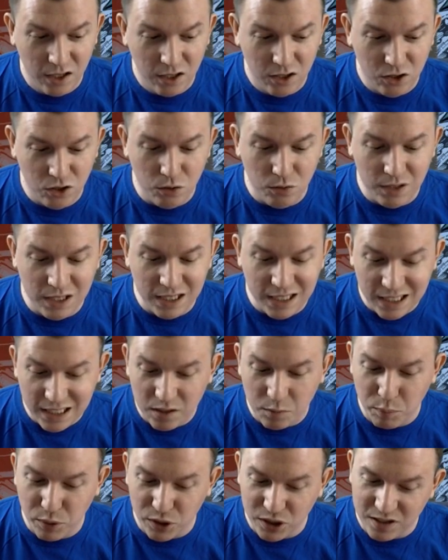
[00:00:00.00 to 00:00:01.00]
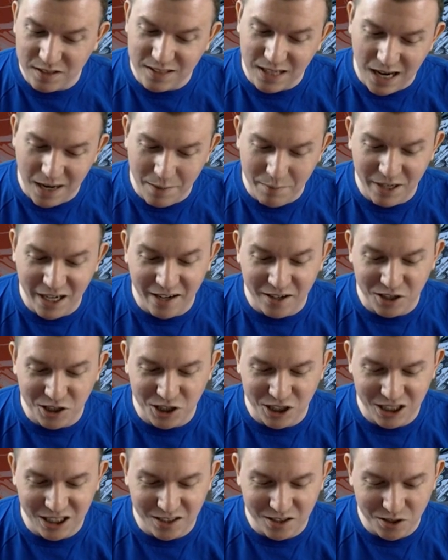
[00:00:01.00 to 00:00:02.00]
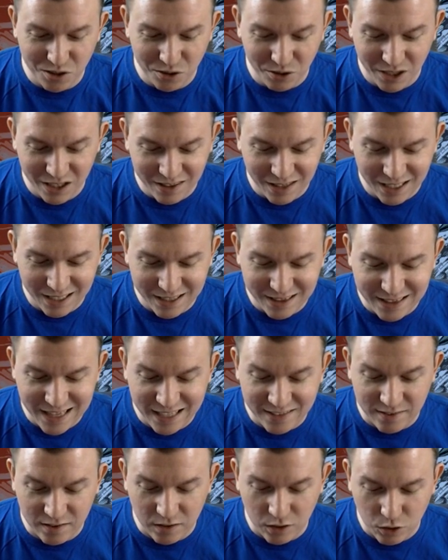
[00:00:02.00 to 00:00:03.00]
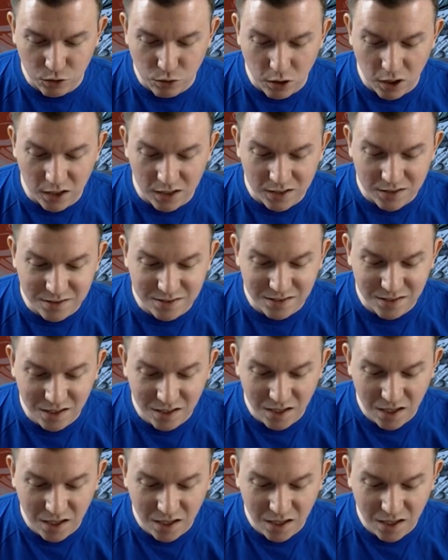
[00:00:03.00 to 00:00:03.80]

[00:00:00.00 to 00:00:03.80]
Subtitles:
you need to put the time and energy into it. Like, that's the crux.